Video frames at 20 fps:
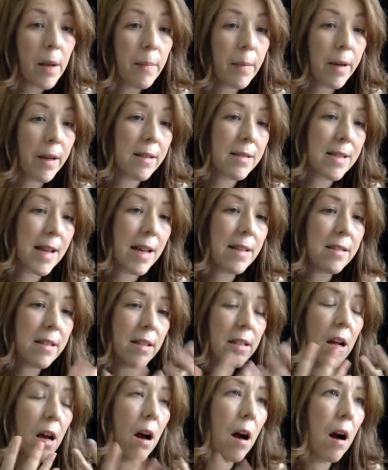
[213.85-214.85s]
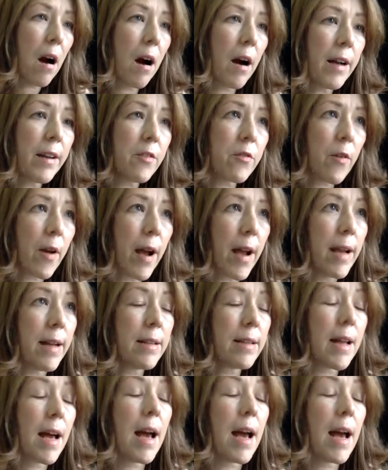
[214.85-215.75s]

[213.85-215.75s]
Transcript: because that's going to hydrate